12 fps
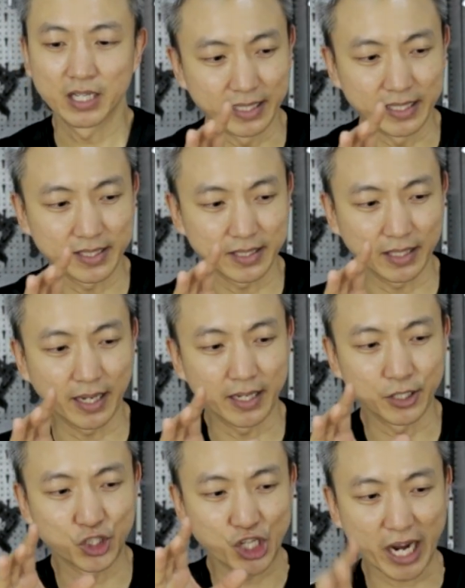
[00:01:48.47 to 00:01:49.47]
It is
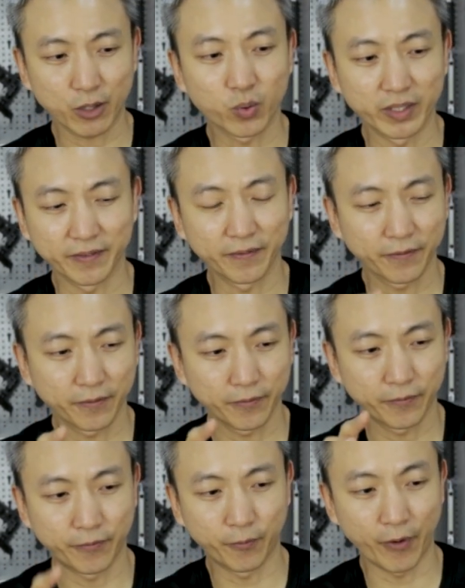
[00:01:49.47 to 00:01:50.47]
a jacquard
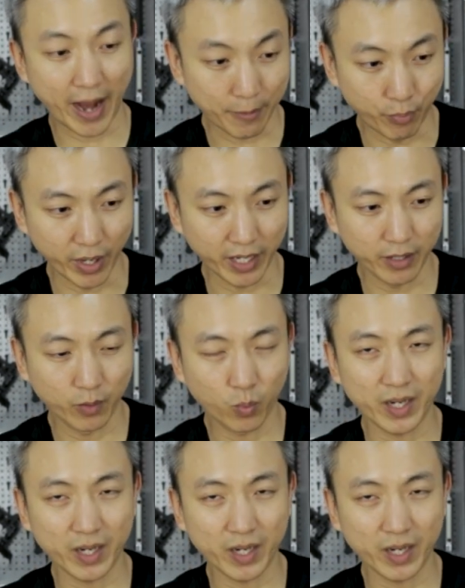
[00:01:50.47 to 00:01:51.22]
fabric.